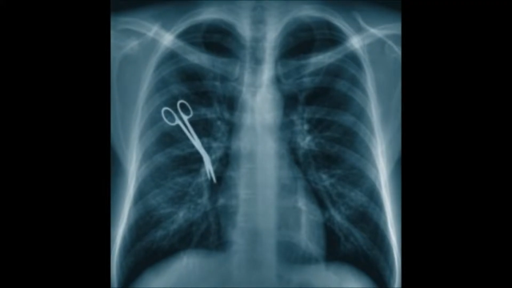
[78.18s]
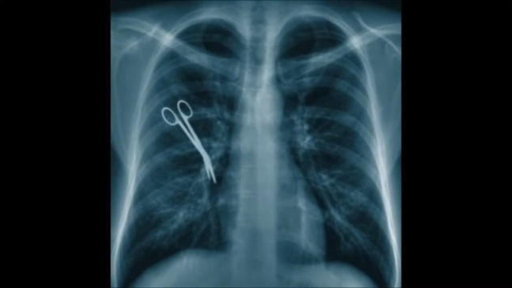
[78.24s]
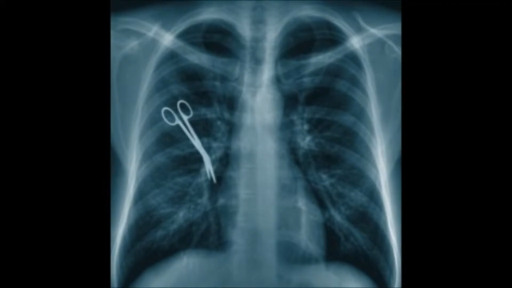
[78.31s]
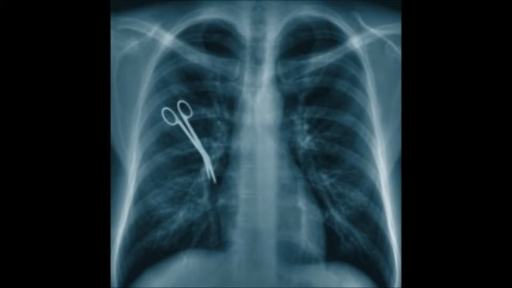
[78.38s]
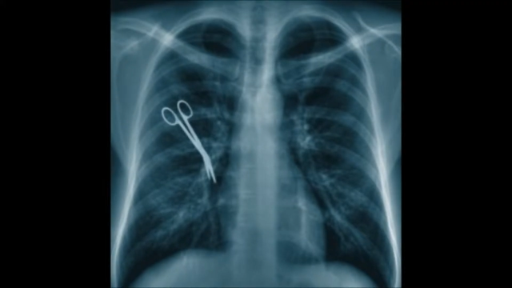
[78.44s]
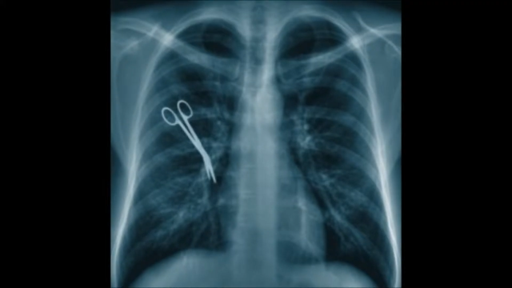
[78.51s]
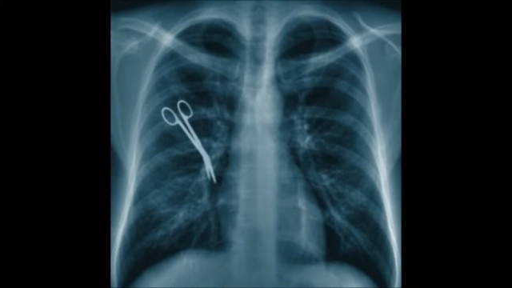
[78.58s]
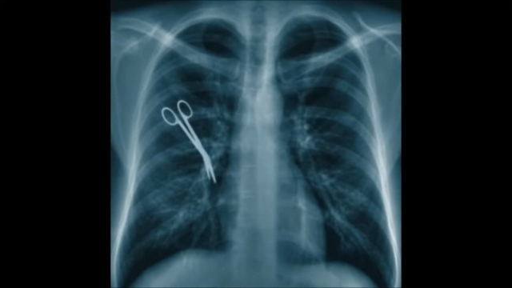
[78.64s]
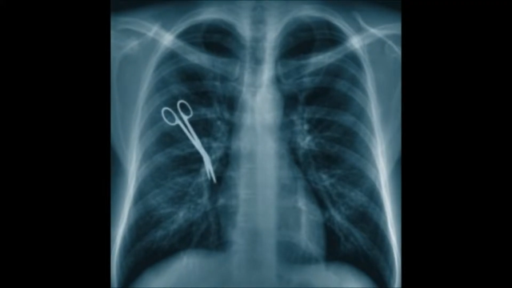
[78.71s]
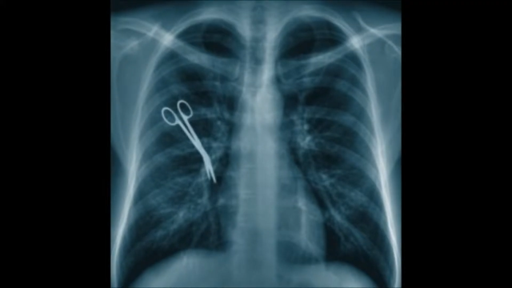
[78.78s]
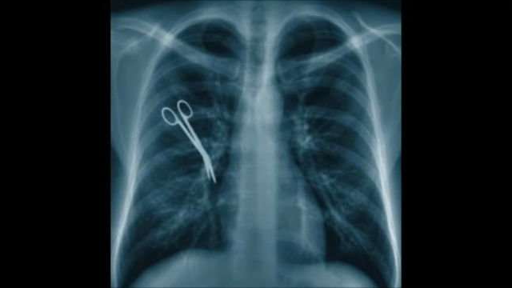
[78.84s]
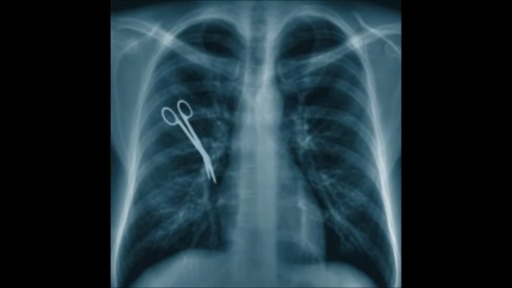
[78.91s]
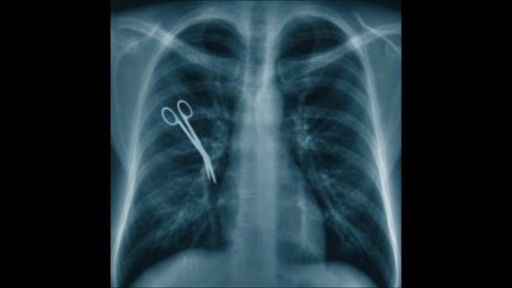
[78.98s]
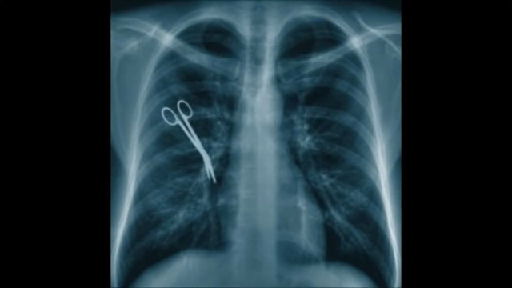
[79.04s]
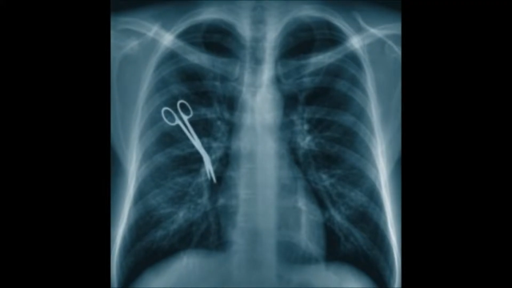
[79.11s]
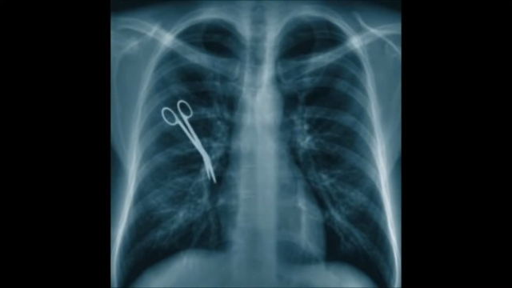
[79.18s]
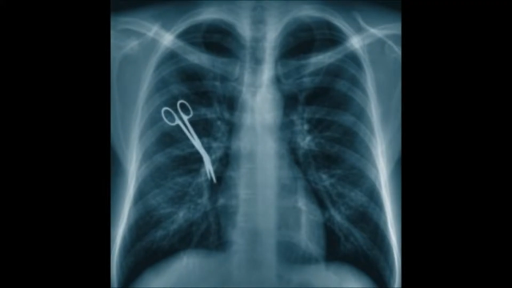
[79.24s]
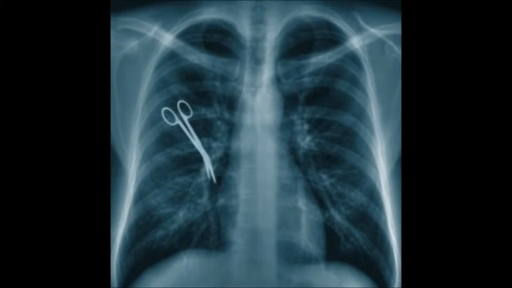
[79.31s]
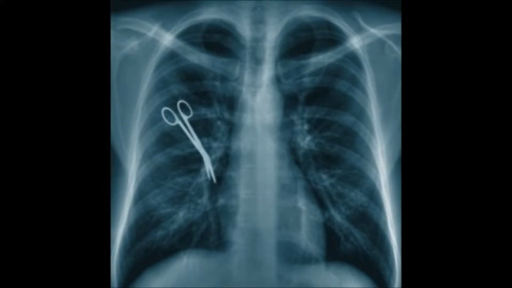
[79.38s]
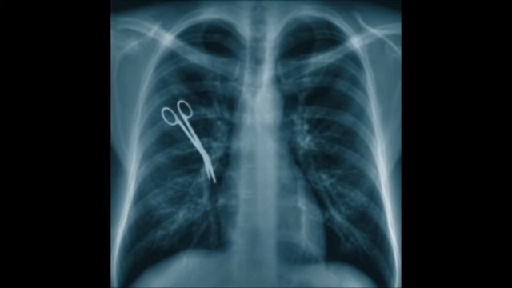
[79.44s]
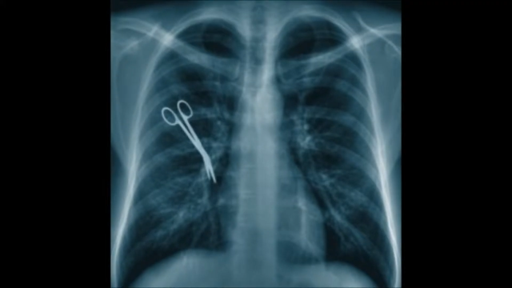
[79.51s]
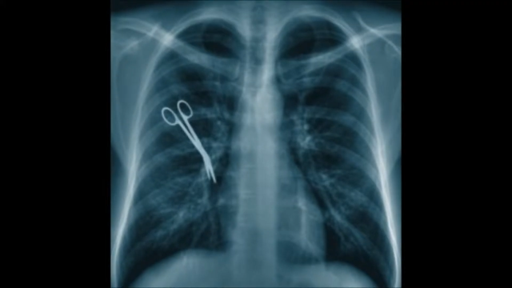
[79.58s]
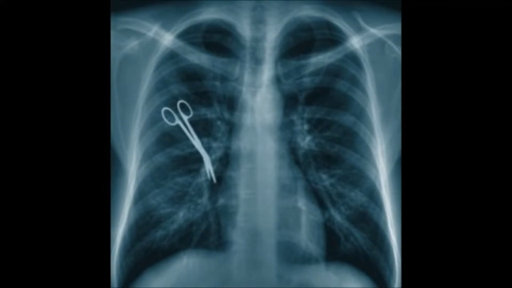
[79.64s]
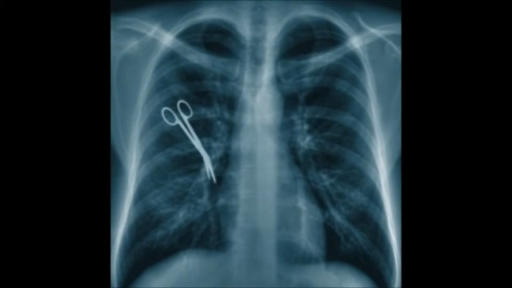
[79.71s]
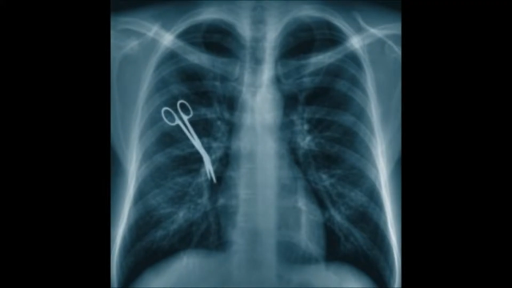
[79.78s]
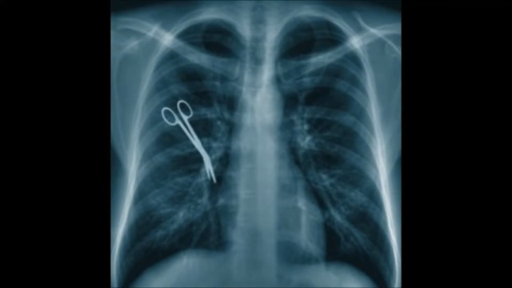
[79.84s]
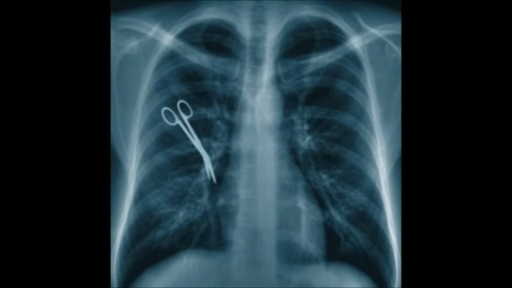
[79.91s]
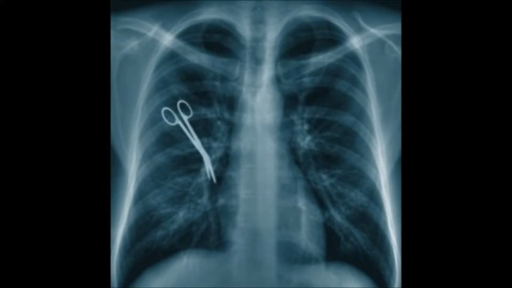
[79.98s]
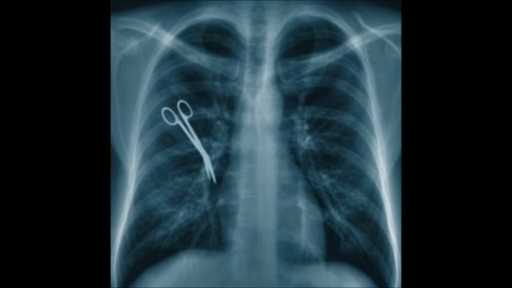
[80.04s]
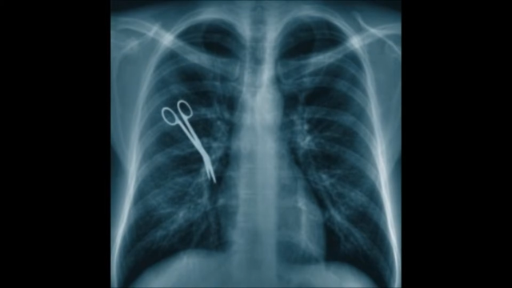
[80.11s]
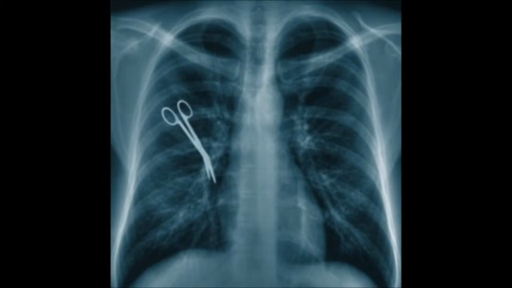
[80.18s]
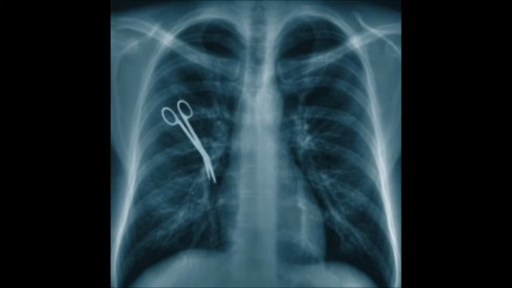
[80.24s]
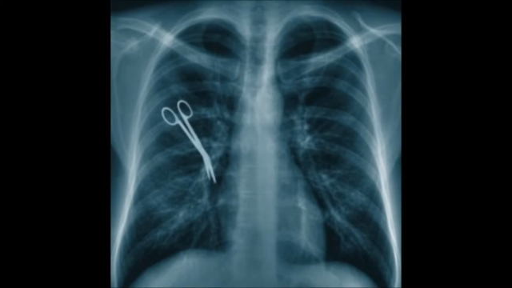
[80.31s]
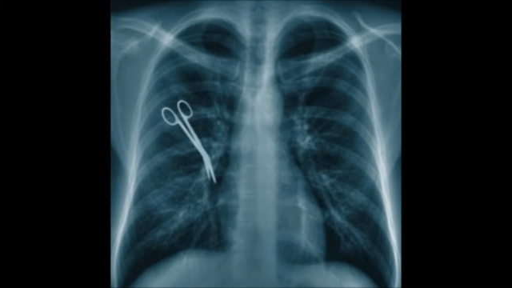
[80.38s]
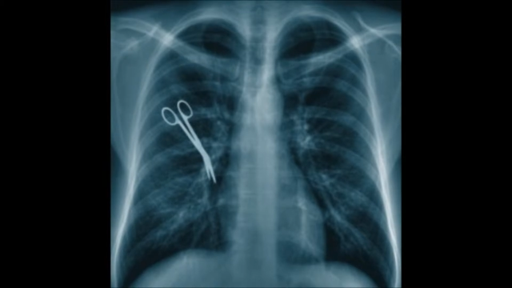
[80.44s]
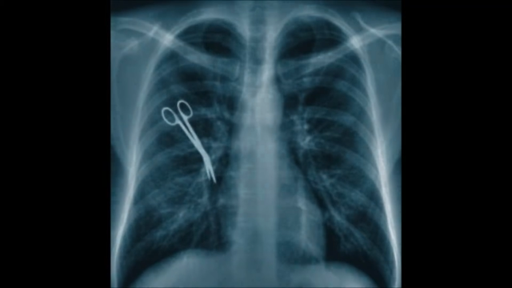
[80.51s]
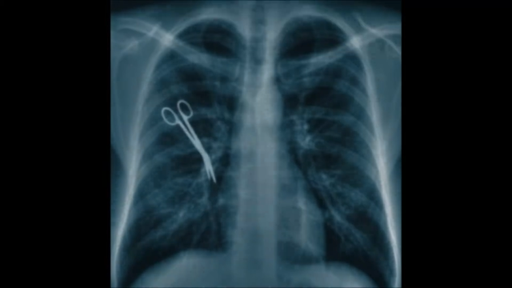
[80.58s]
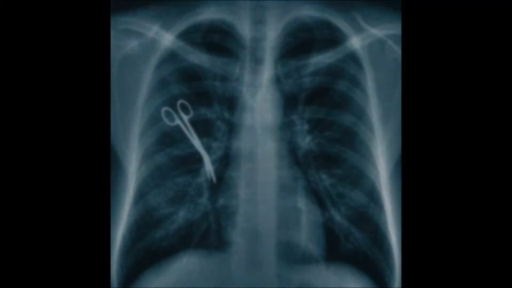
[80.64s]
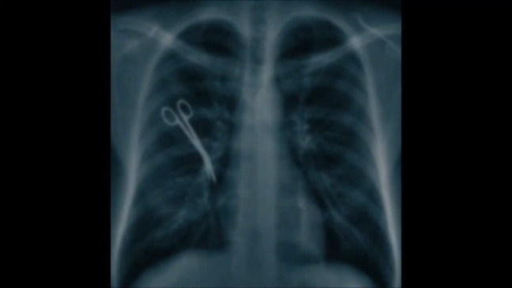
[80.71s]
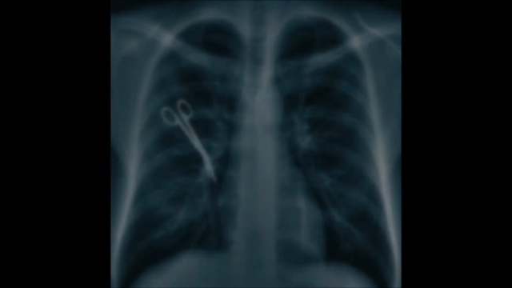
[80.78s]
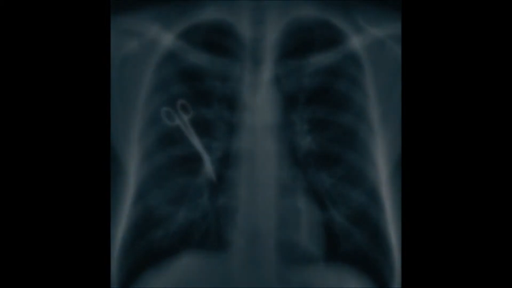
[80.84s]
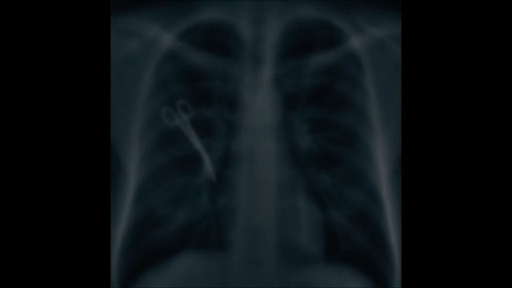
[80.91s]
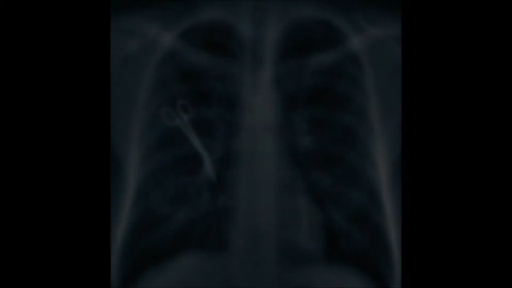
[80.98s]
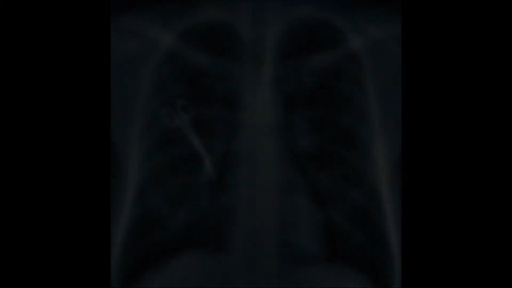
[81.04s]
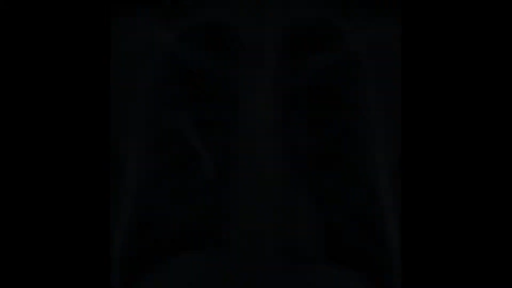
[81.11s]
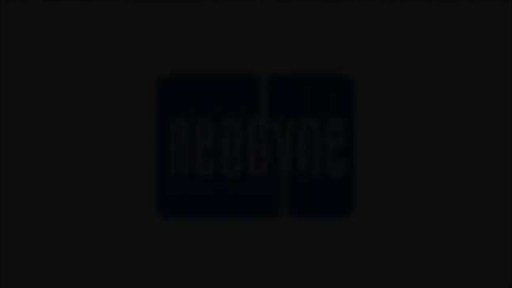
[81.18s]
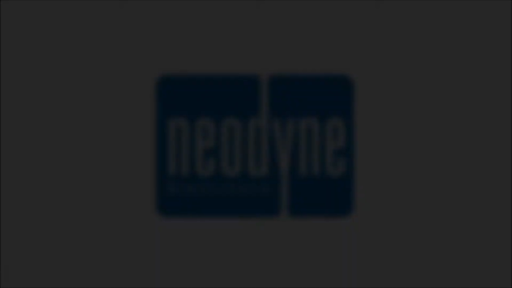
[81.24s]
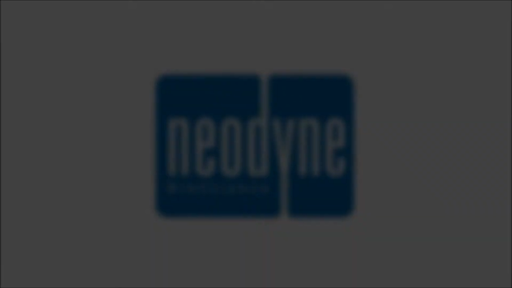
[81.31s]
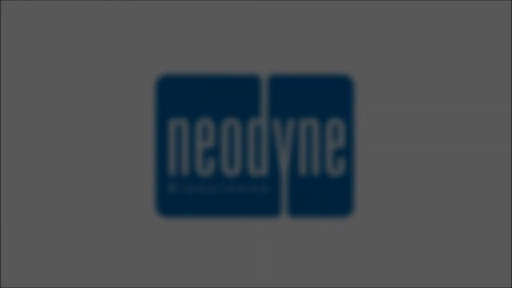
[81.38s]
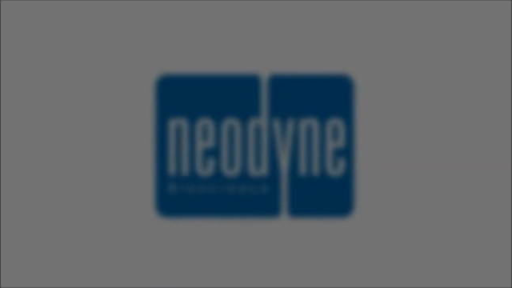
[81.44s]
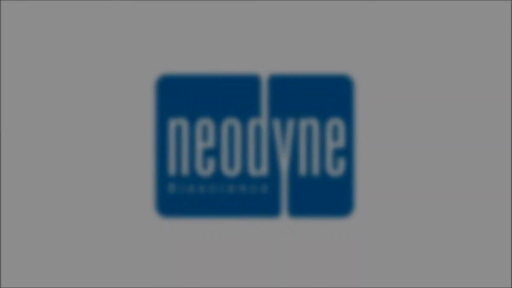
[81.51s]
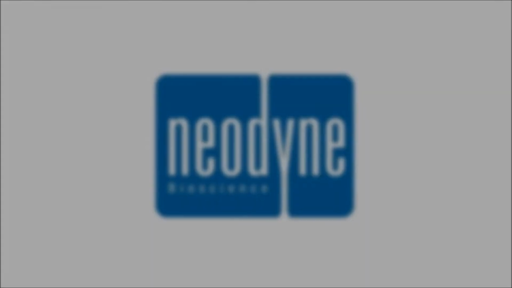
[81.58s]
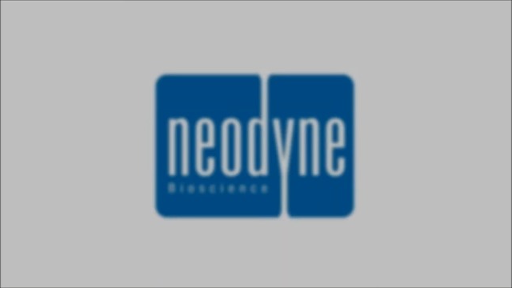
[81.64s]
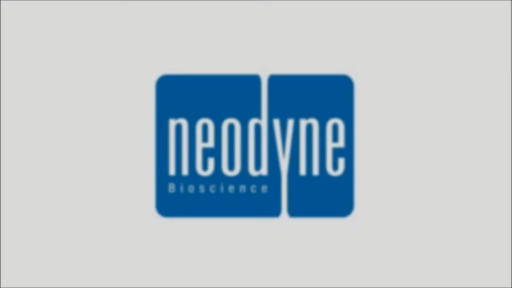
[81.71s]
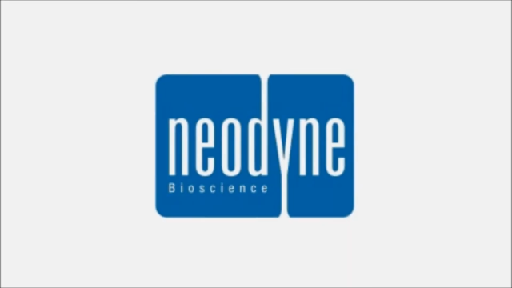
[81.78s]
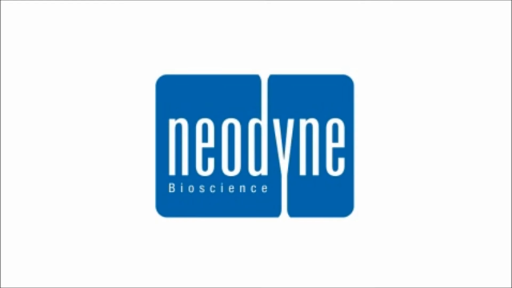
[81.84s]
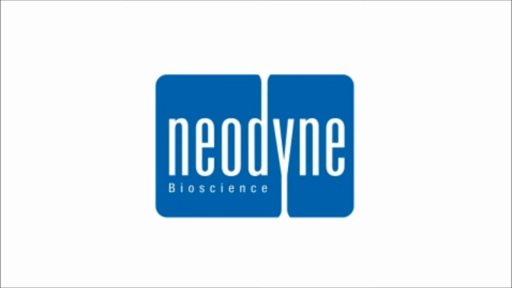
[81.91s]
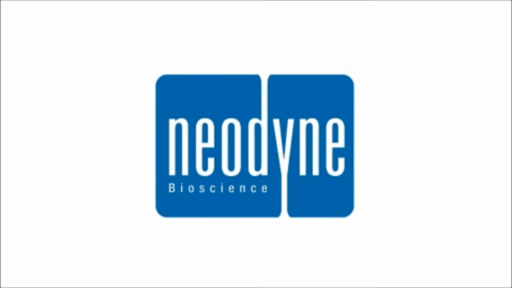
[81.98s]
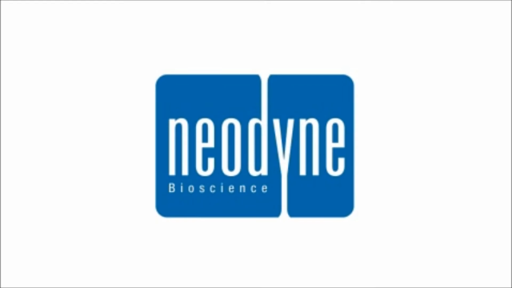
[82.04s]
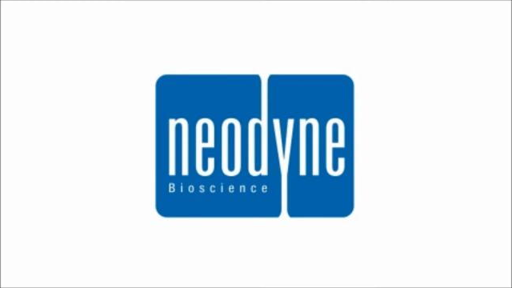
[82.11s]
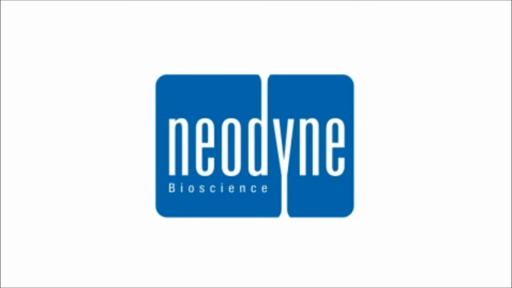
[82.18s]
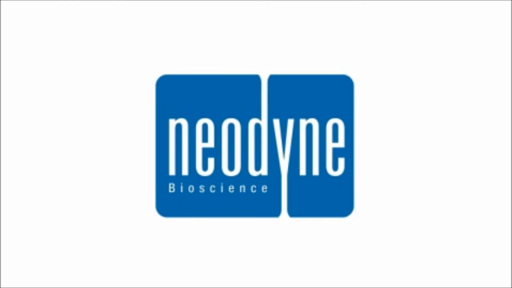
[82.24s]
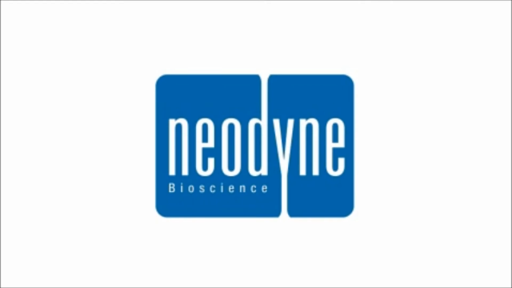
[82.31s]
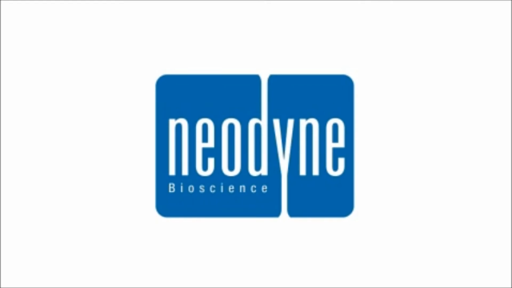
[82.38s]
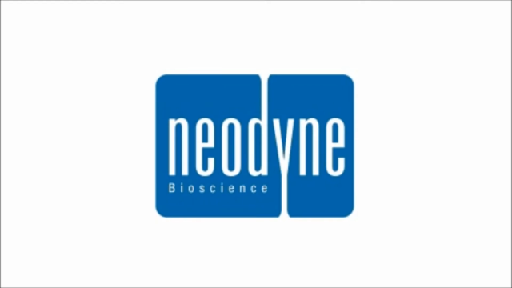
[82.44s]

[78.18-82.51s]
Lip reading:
[unreadable: no face in view]